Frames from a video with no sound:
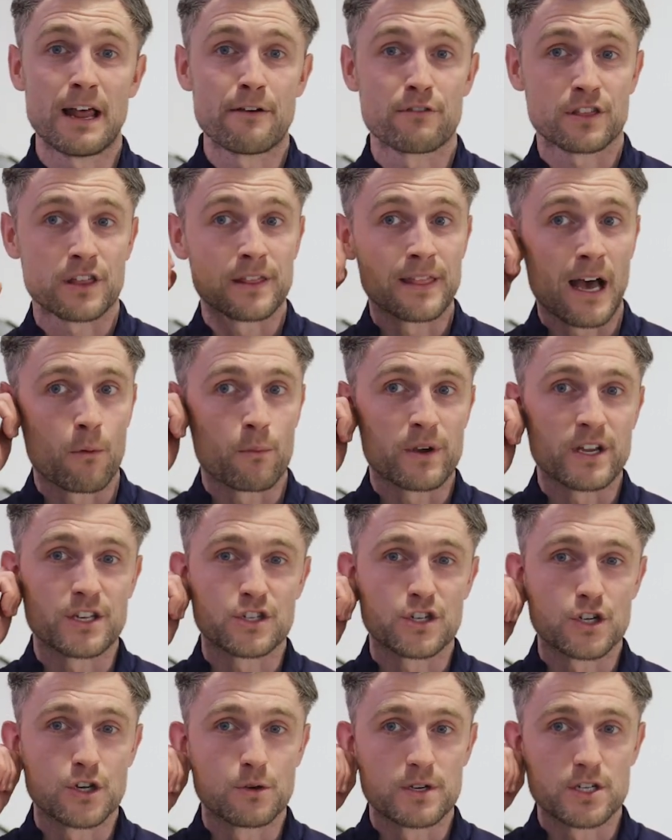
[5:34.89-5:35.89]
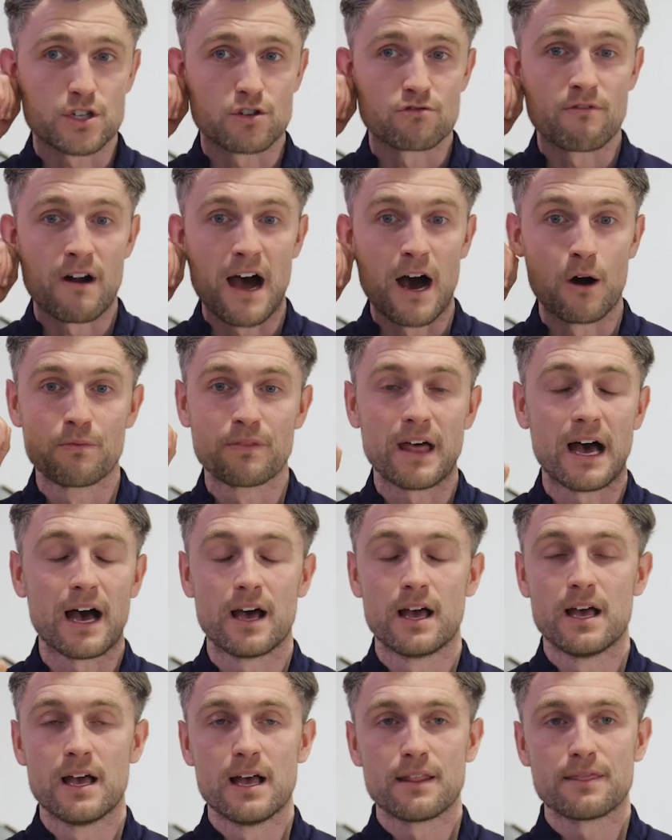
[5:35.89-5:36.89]
Everything that we do is around that
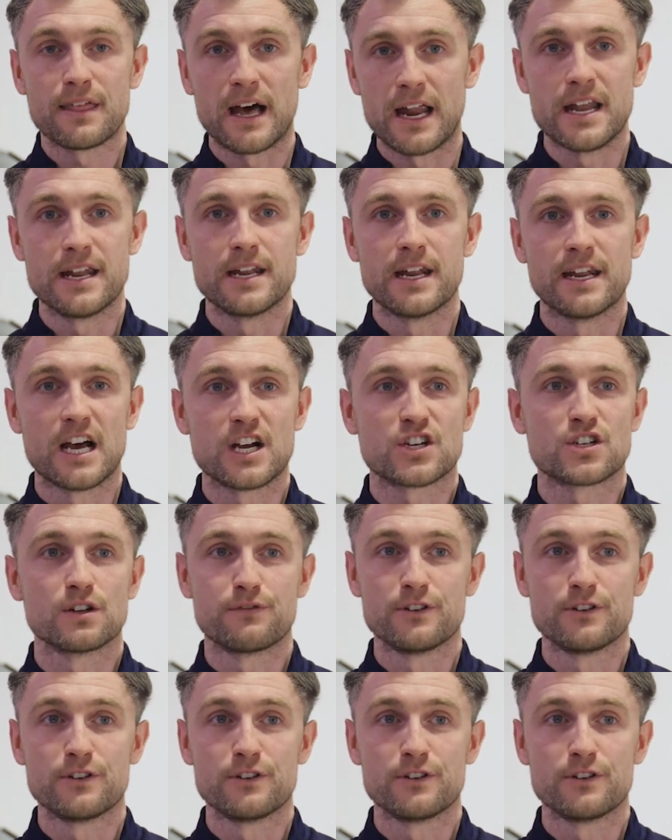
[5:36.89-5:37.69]
international